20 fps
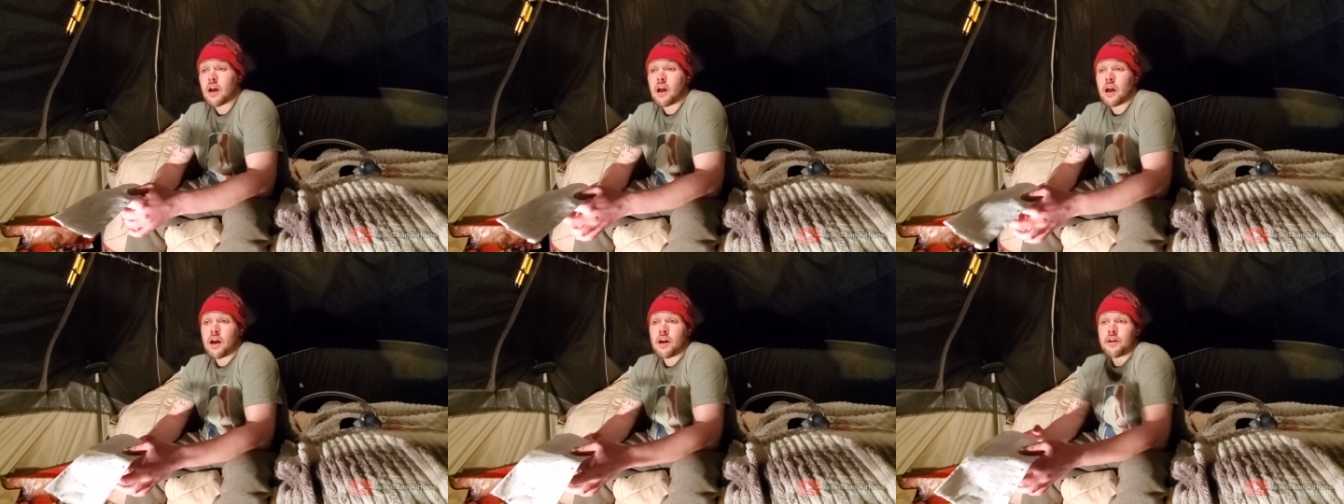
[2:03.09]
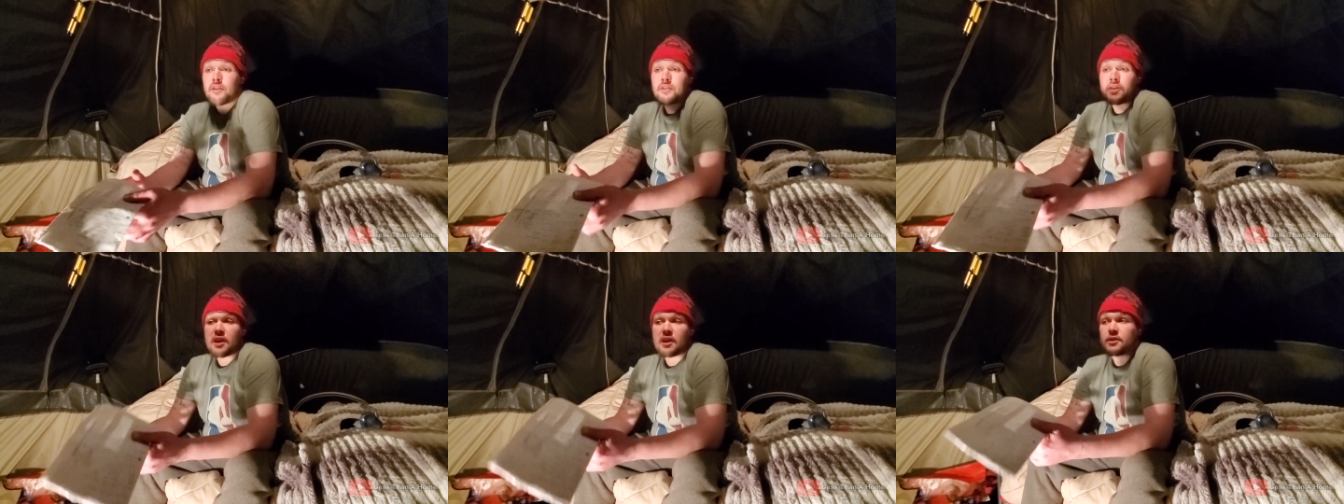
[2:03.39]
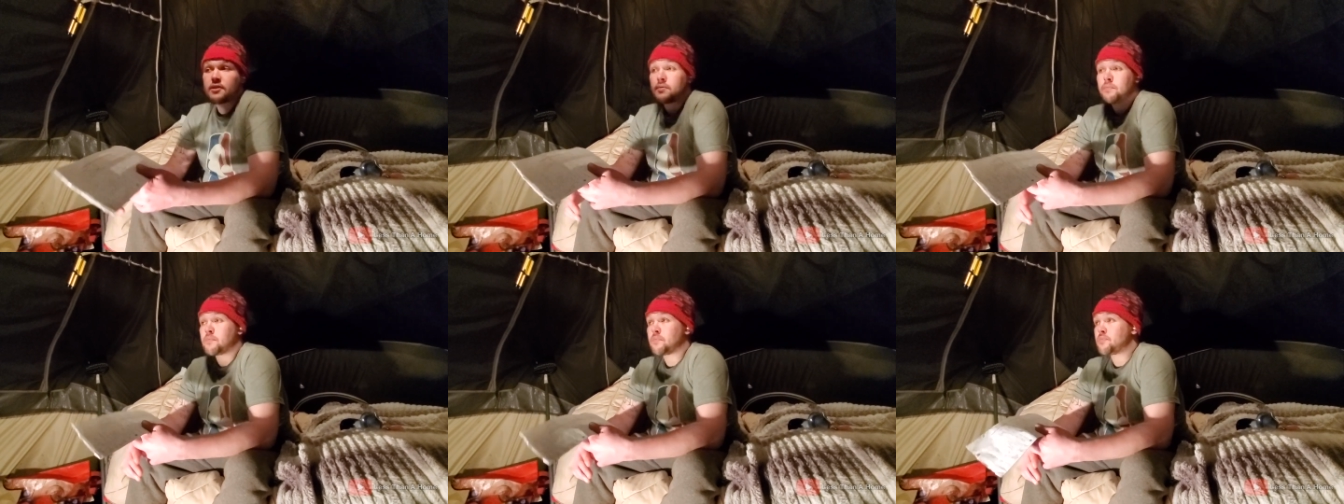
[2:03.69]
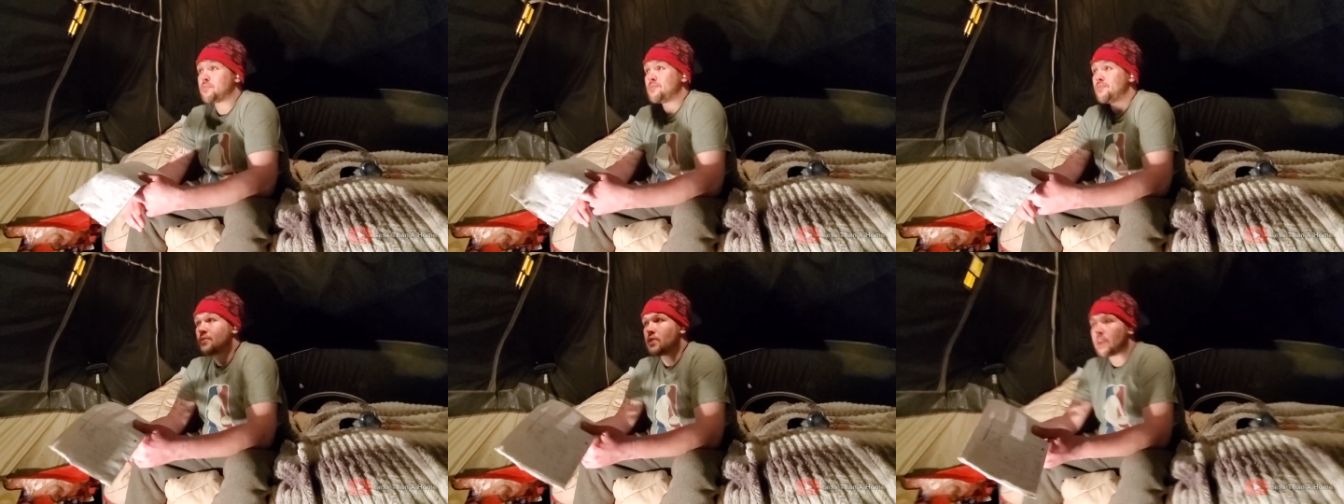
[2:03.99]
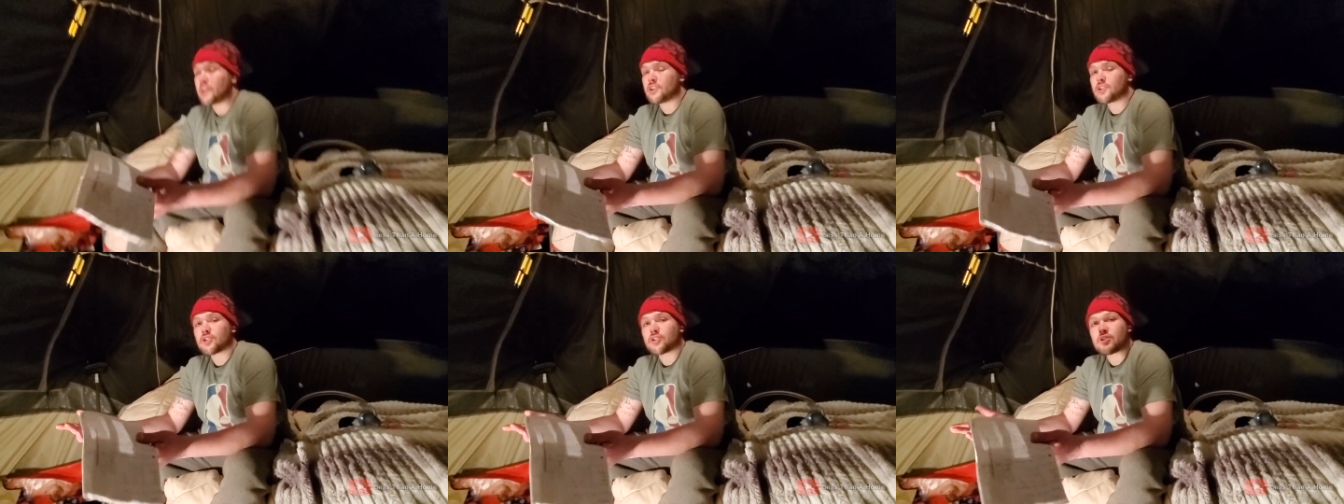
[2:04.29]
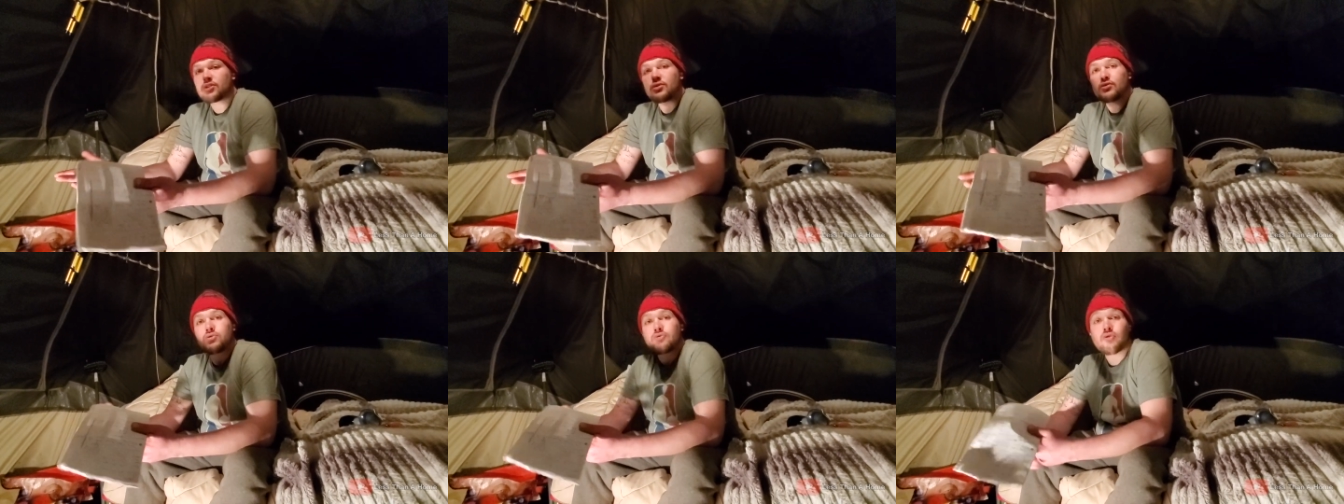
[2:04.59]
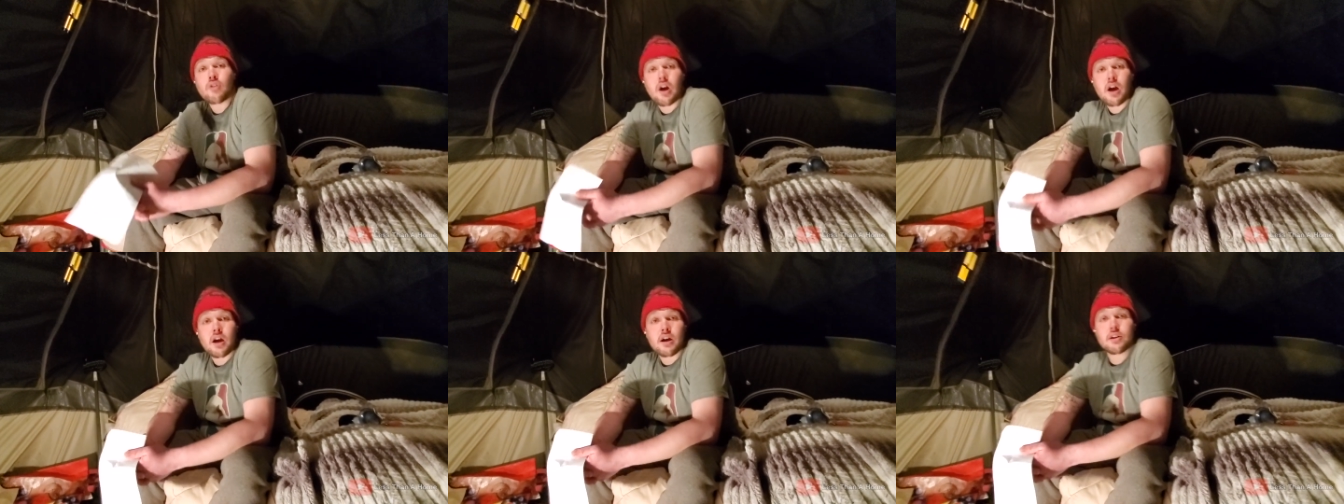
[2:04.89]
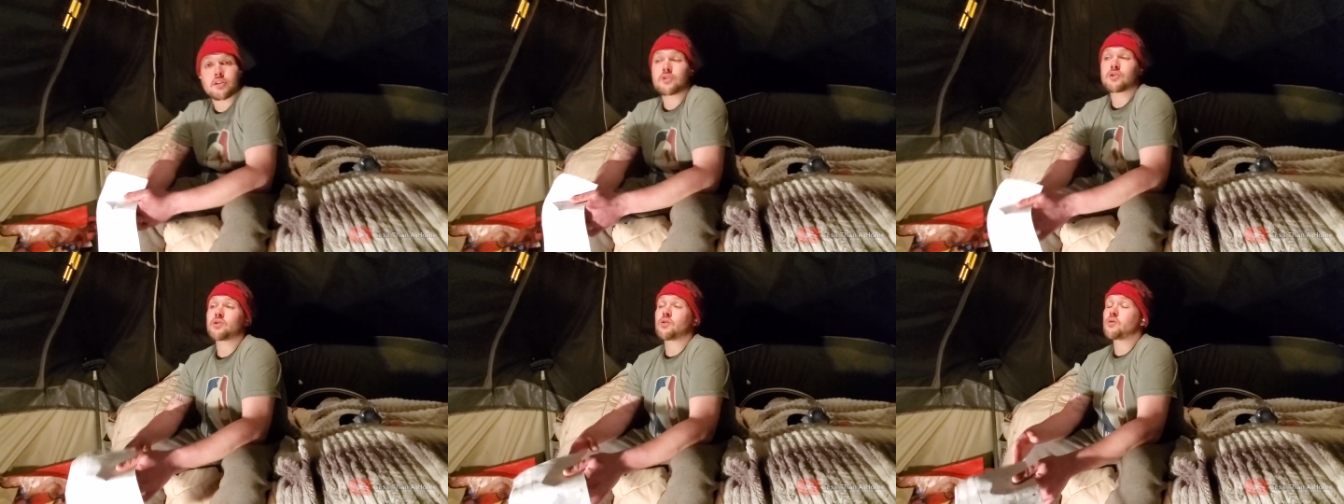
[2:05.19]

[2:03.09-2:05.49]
uh, they they just do drugs,